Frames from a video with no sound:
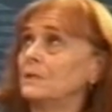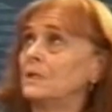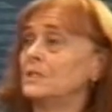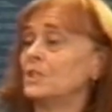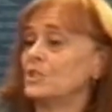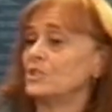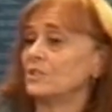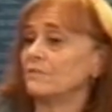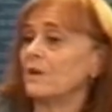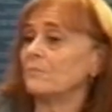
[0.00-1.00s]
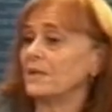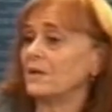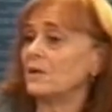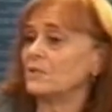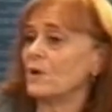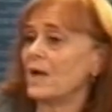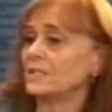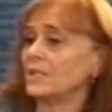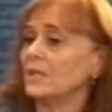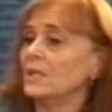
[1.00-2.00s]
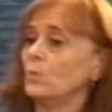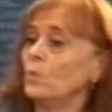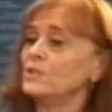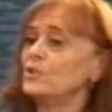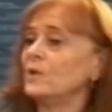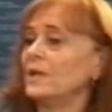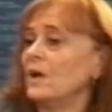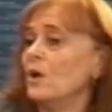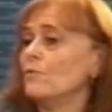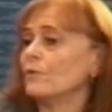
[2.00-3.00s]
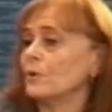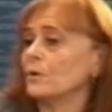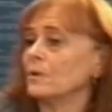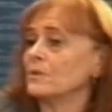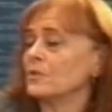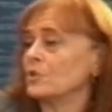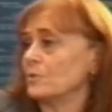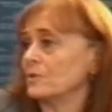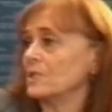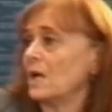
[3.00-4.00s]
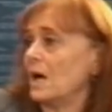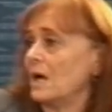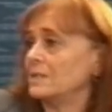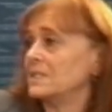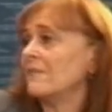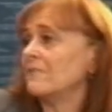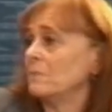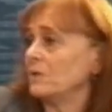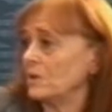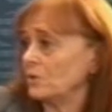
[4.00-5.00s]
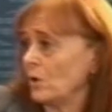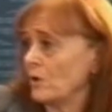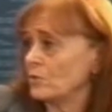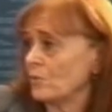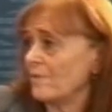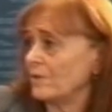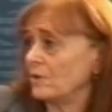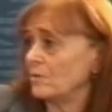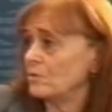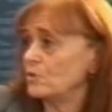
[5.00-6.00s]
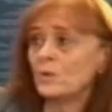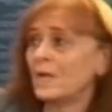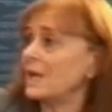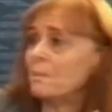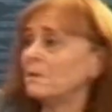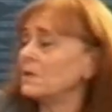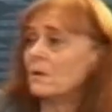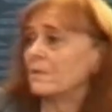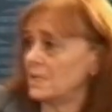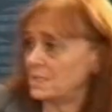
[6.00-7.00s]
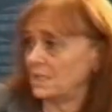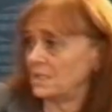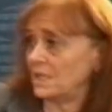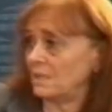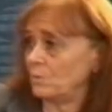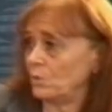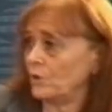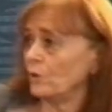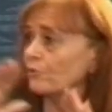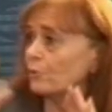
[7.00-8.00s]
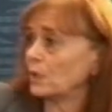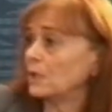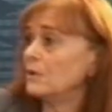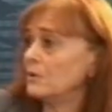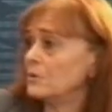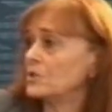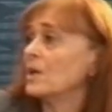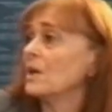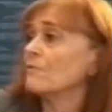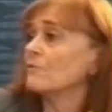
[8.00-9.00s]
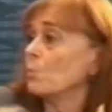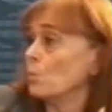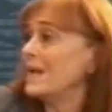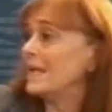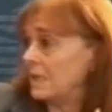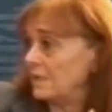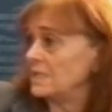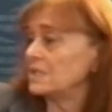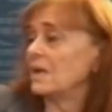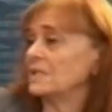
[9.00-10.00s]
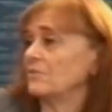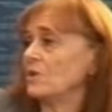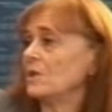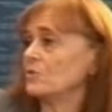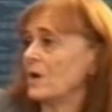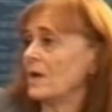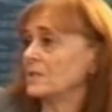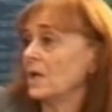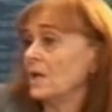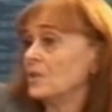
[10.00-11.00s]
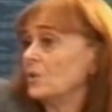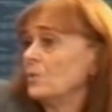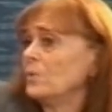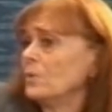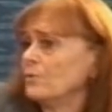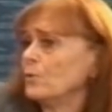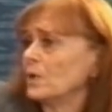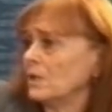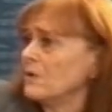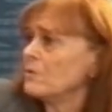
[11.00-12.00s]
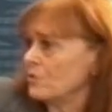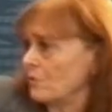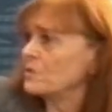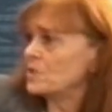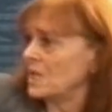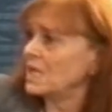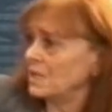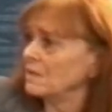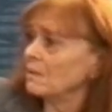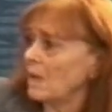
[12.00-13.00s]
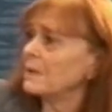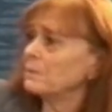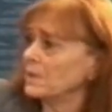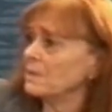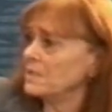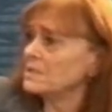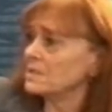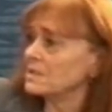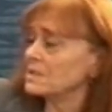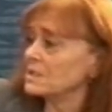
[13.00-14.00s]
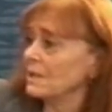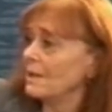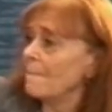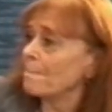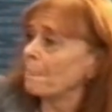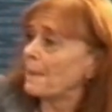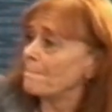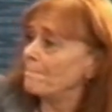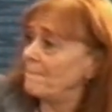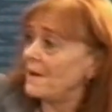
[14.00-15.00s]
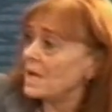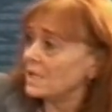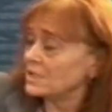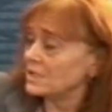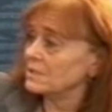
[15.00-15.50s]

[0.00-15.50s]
conditions of government contracting. Once you get over a certain size, 7 million gross revenues, you can't bid on these things anymore. You're foreclosed from winning these kinds of contracts. So we were foreclosed from staying in the library business. But